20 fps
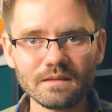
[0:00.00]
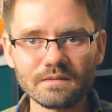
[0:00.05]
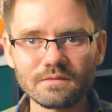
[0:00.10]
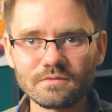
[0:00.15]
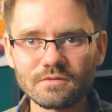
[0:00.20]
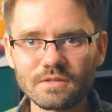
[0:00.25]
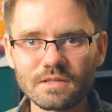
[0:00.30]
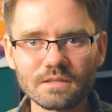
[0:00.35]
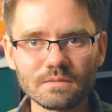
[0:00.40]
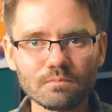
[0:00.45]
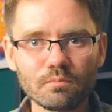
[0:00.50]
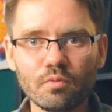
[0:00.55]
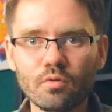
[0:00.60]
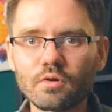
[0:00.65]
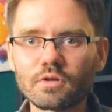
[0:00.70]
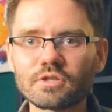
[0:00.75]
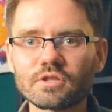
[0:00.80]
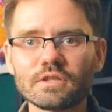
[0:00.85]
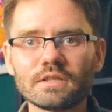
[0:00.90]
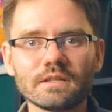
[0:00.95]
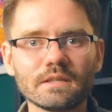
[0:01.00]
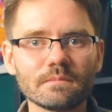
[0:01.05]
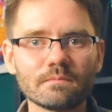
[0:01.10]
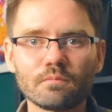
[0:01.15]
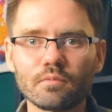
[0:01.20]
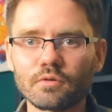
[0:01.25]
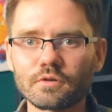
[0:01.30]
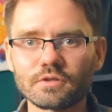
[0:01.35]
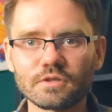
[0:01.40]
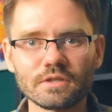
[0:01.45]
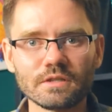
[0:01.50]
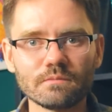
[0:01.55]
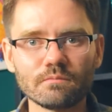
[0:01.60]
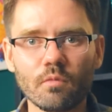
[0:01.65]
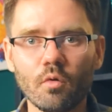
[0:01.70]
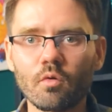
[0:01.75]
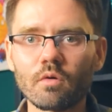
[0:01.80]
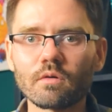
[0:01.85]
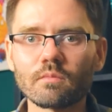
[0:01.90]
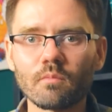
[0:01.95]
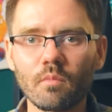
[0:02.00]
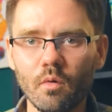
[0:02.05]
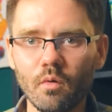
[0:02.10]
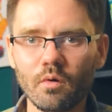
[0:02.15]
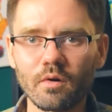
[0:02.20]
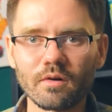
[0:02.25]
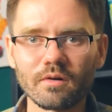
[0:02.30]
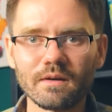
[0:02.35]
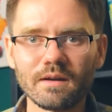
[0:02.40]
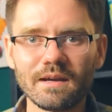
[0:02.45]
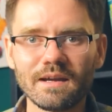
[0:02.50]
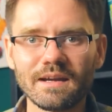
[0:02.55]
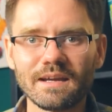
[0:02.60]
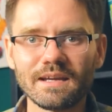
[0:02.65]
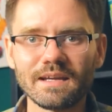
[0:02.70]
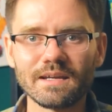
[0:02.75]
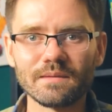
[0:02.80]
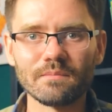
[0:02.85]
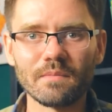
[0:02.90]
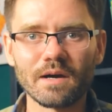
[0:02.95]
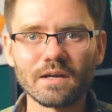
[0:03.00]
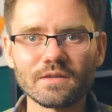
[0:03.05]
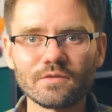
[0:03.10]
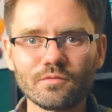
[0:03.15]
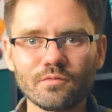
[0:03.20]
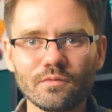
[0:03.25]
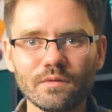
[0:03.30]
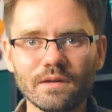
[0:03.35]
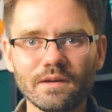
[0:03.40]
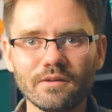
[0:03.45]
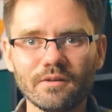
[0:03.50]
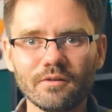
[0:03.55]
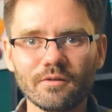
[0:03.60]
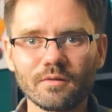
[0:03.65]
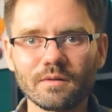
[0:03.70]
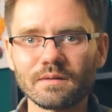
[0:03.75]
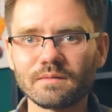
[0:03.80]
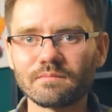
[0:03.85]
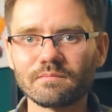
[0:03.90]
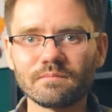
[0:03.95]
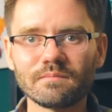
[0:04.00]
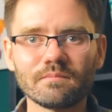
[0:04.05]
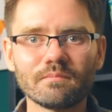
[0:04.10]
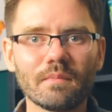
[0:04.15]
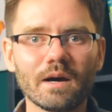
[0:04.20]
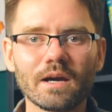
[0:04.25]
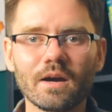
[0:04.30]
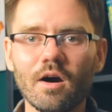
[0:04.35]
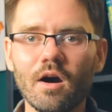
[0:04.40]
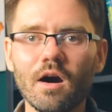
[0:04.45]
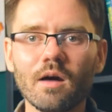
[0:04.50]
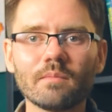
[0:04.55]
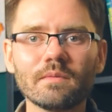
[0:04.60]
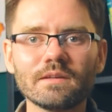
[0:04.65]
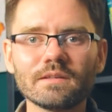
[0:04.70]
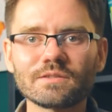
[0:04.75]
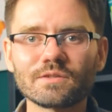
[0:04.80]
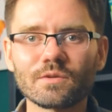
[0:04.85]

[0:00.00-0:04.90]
just pushing and pushing more and more in my career and my hobbies